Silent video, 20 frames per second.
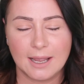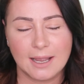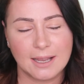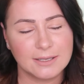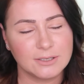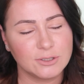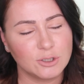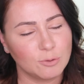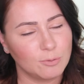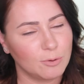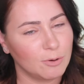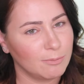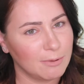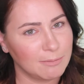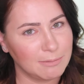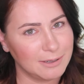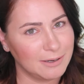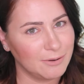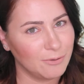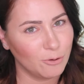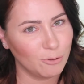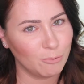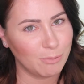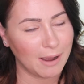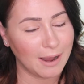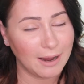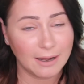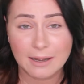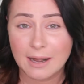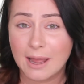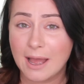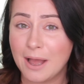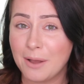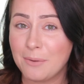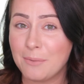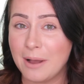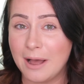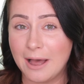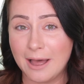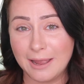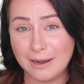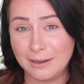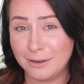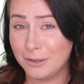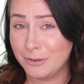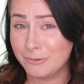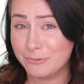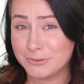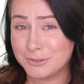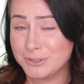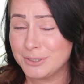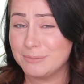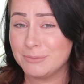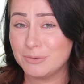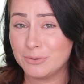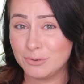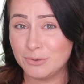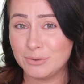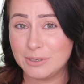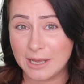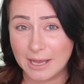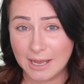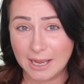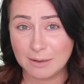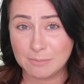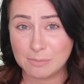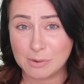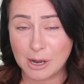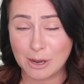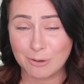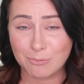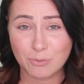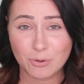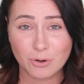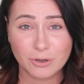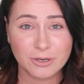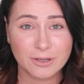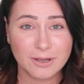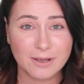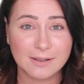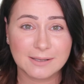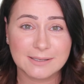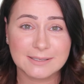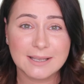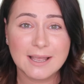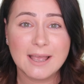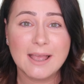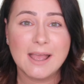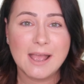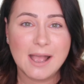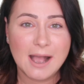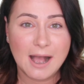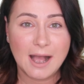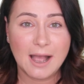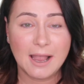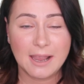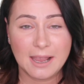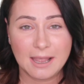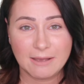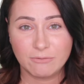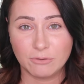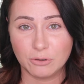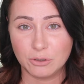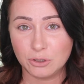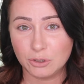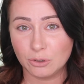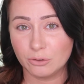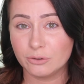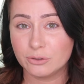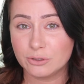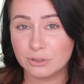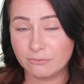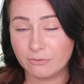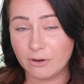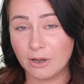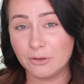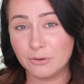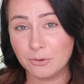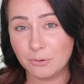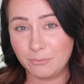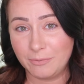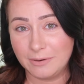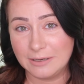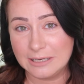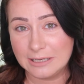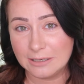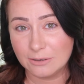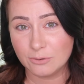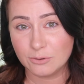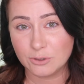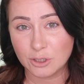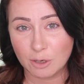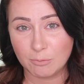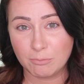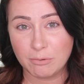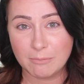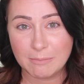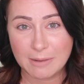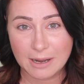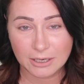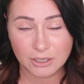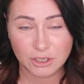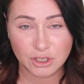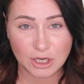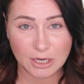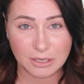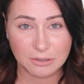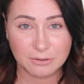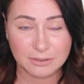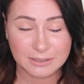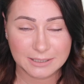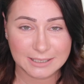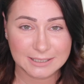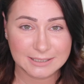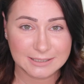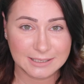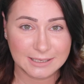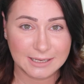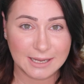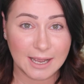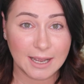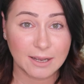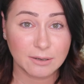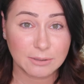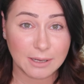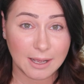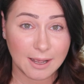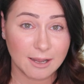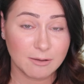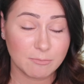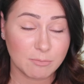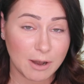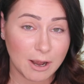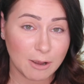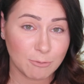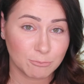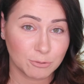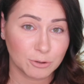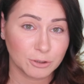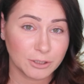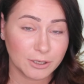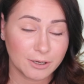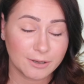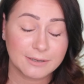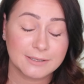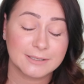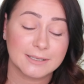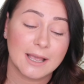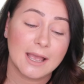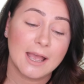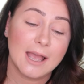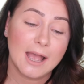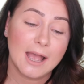As you probably know by now, I love some good eyebrow products. I have a tons of other videos up on my channel testing out eyebrow products.